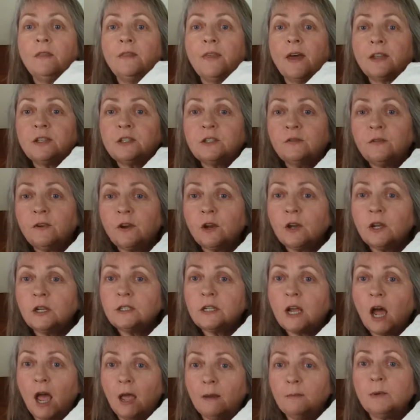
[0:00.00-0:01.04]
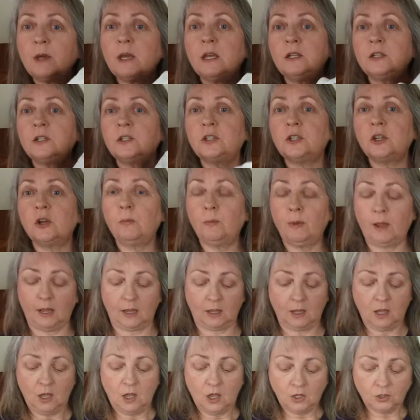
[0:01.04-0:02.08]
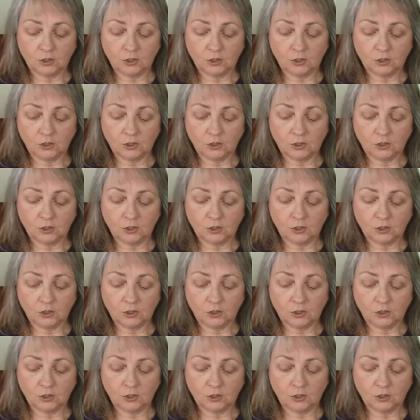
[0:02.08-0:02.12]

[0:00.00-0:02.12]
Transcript: that's very time consuming.